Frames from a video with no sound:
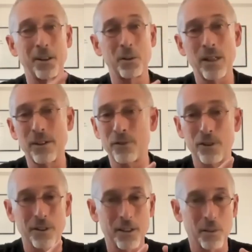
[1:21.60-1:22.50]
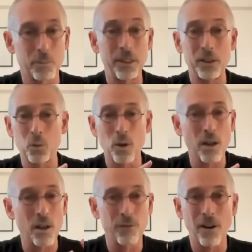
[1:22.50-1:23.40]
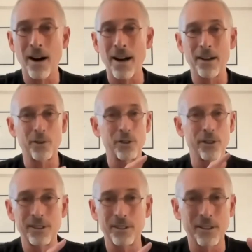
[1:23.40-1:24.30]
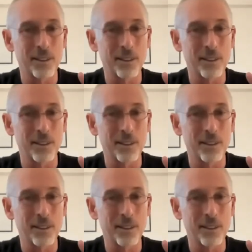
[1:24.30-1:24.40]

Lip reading: whatever, B12, iron,